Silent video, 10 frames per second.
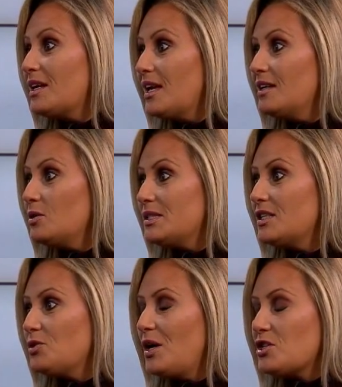can get into a
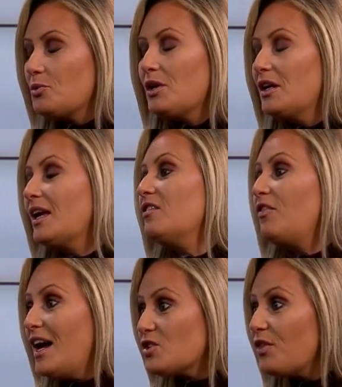situation where you get
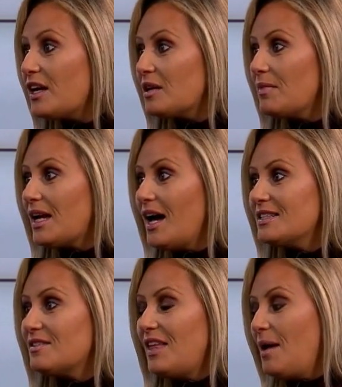flash flooding
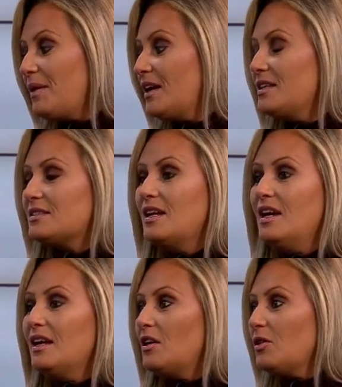because of that, because,
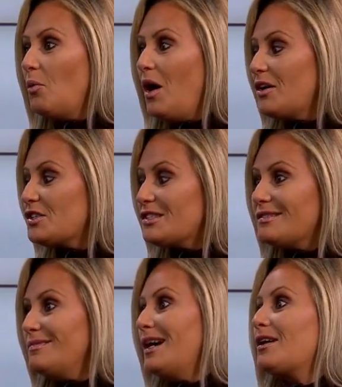you know, the water's just
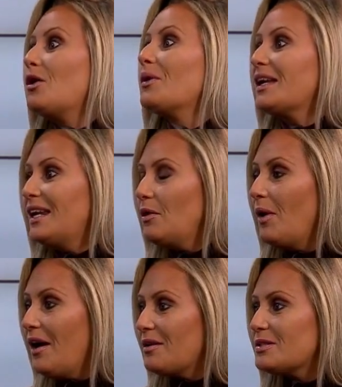not going
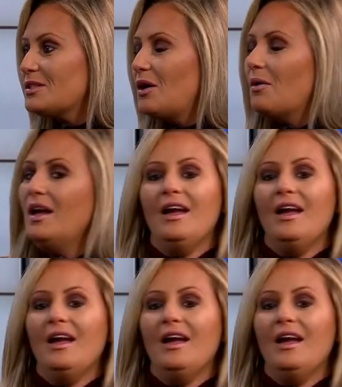anywhere. So,